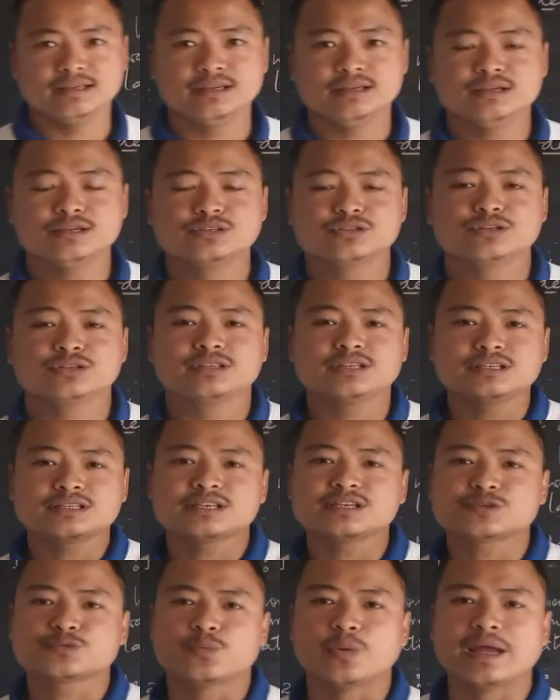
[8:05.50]
So this
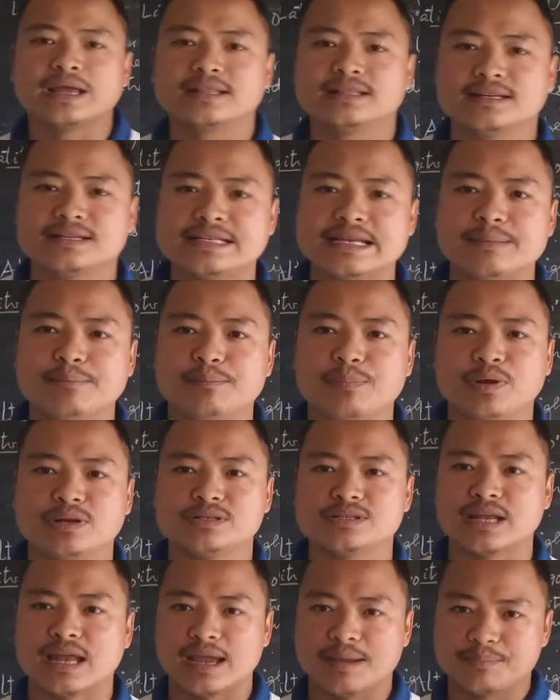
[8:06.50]
is where the
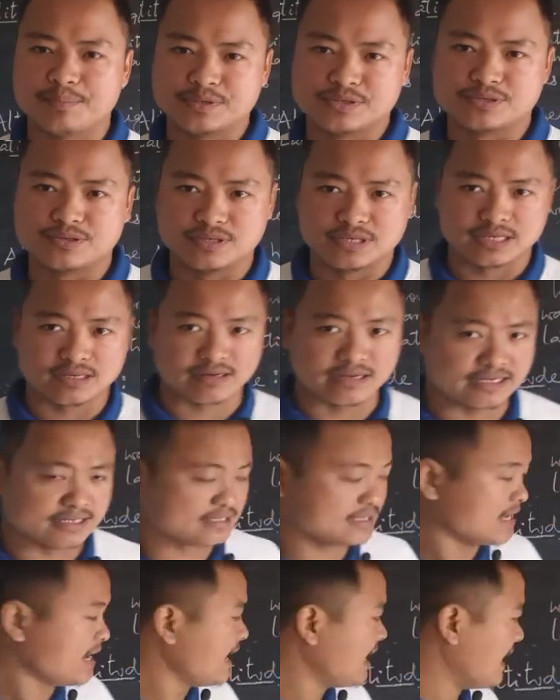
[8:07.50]
temperature happens to decrease,